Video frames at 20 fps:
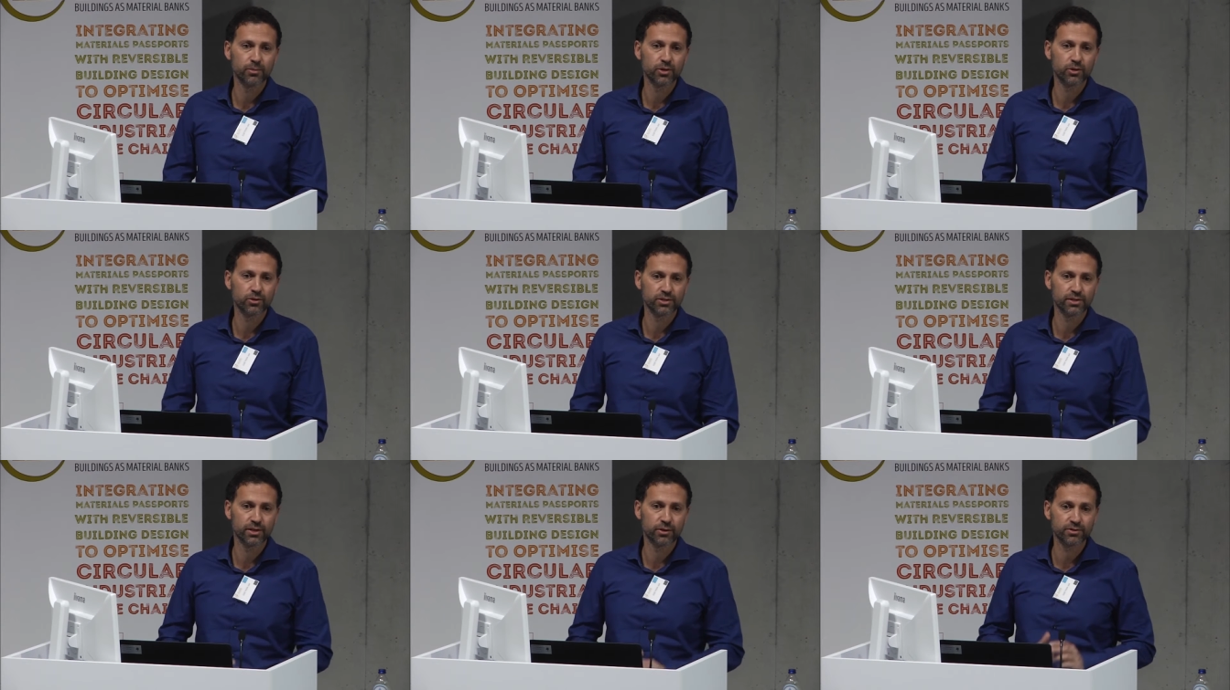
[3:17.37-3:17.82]

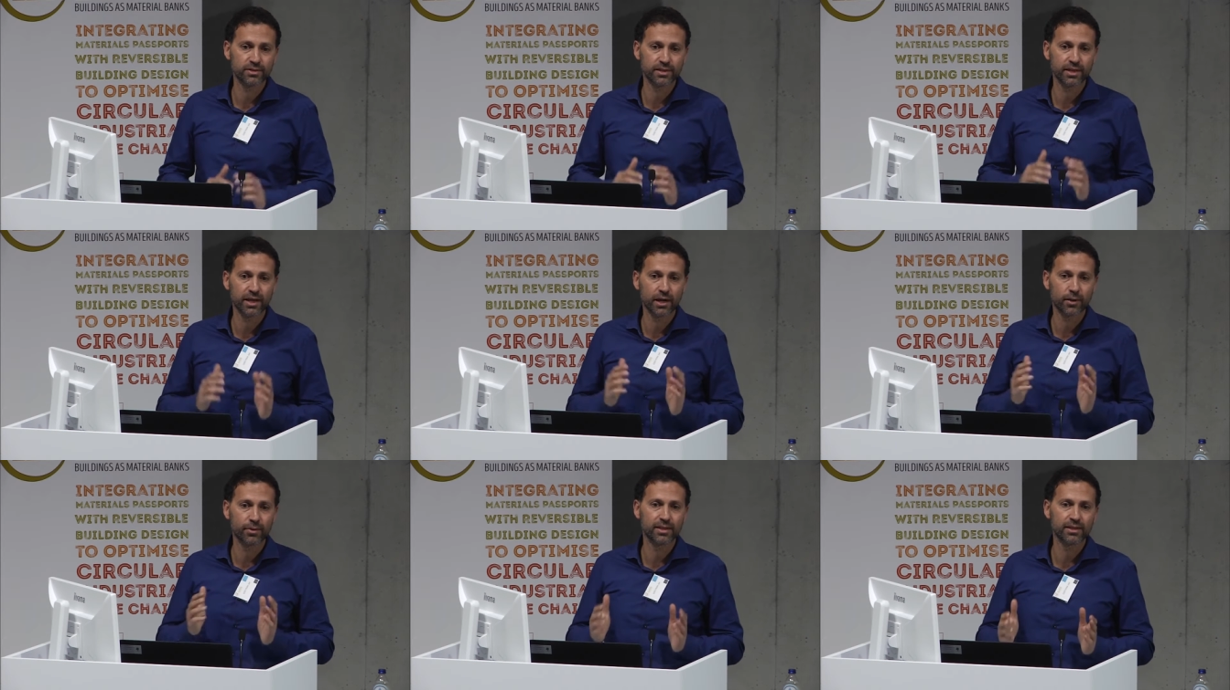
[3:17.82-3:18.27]
because there is the
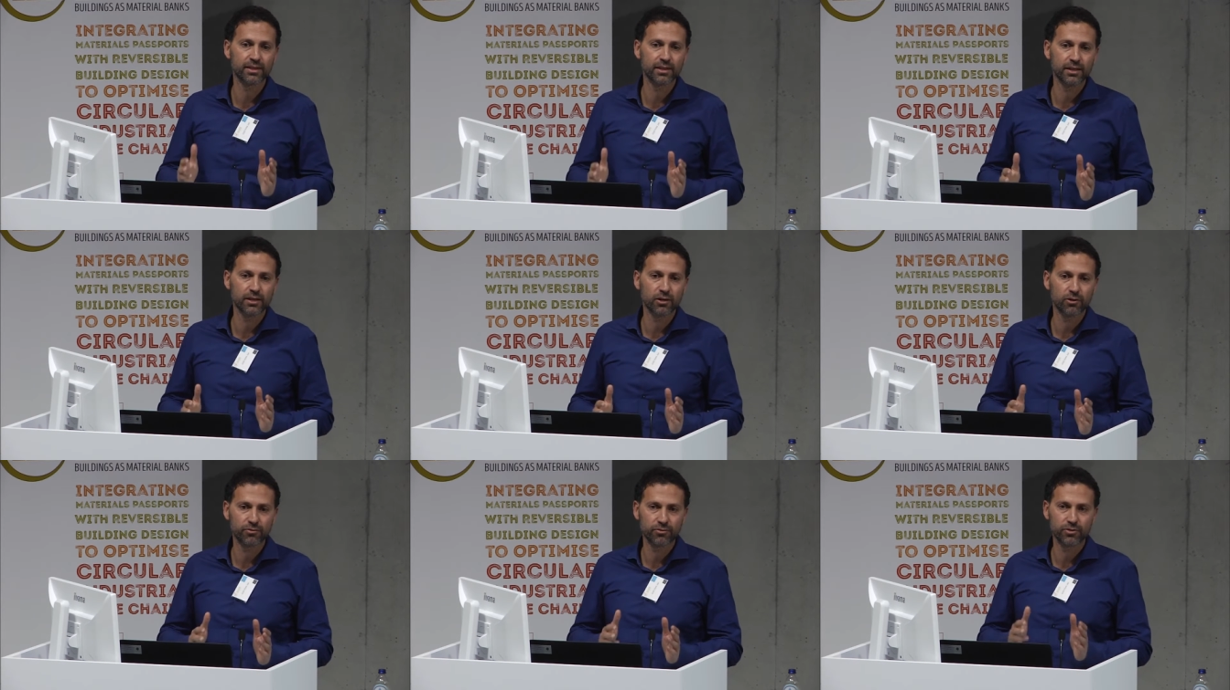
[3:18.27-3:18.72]

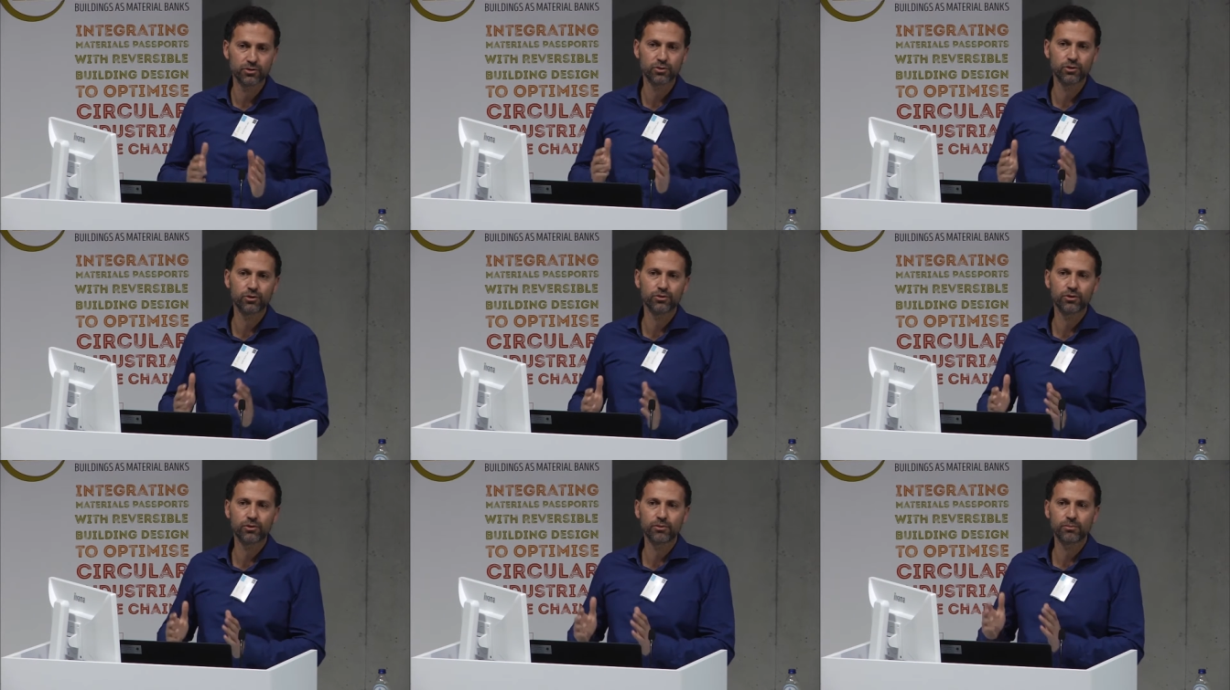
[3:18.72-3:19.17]
guarantee of a
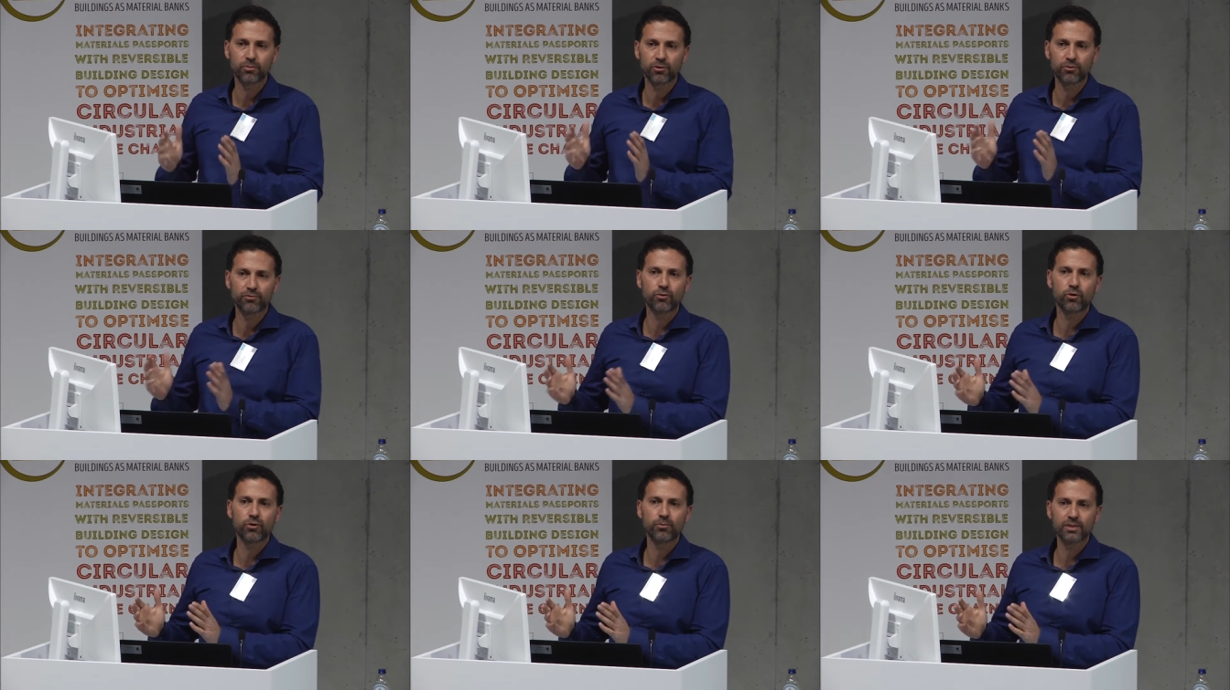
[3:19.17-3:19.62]
certain
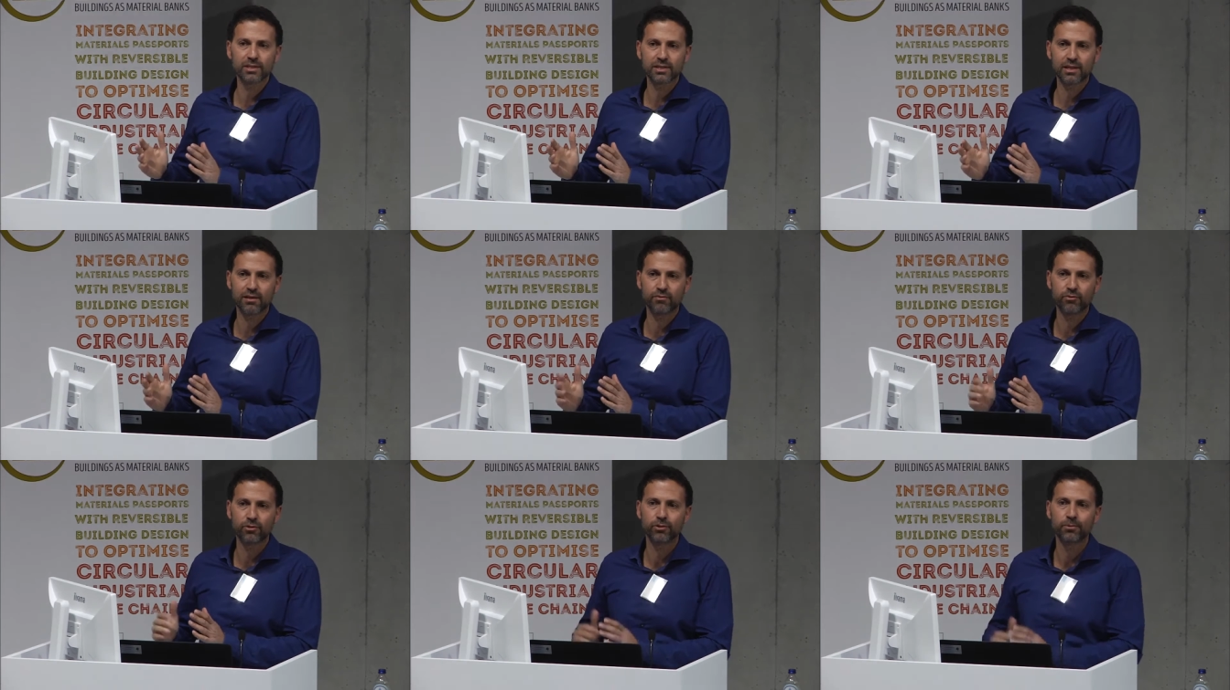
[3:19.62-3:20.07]
performance
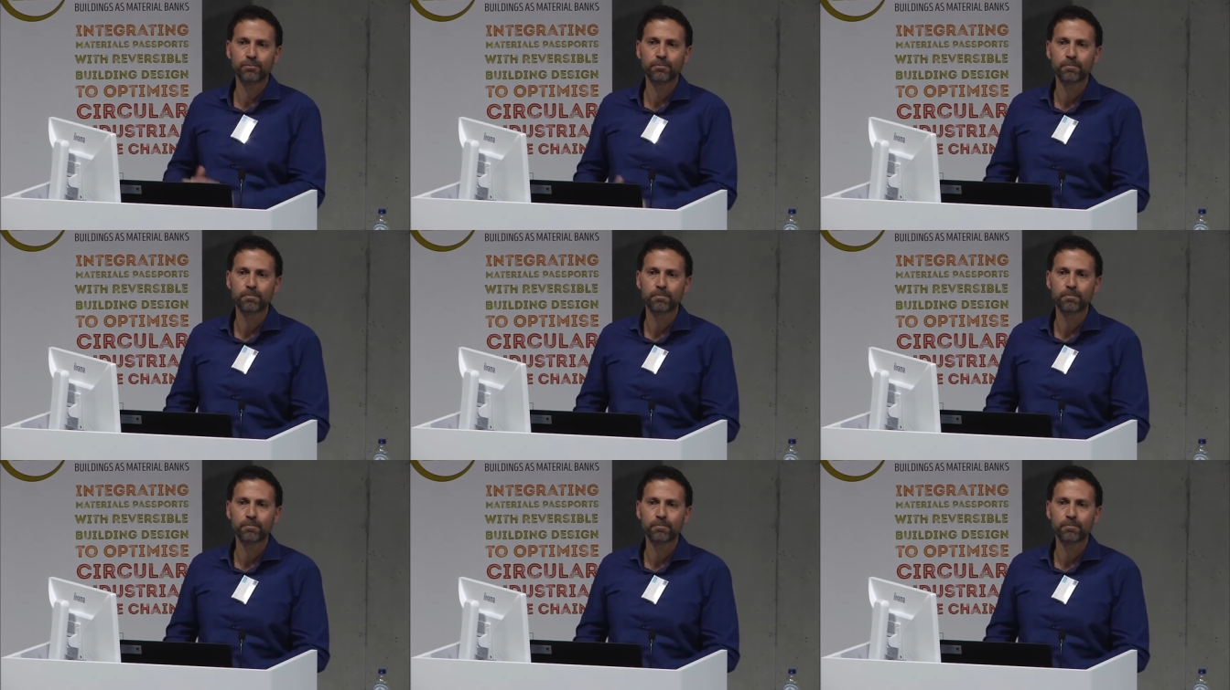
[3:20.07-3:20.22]
level.